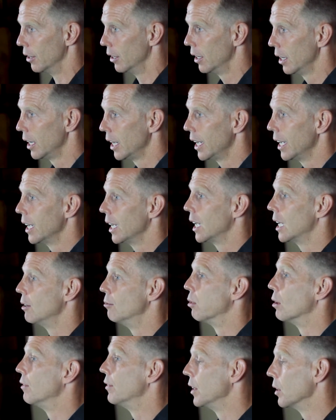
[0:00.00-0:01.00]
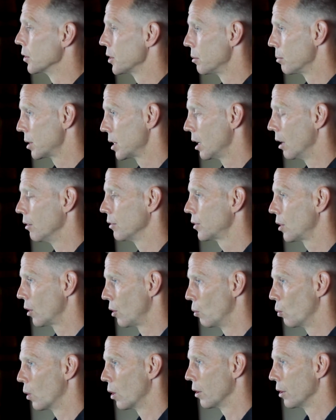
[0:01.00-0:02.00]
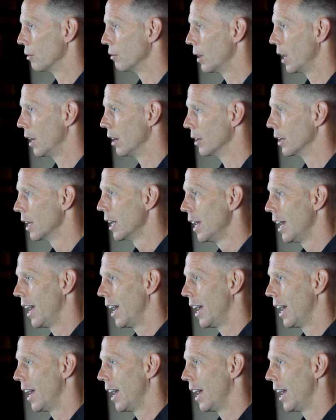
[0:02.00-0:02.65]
he reveals himself to the world around.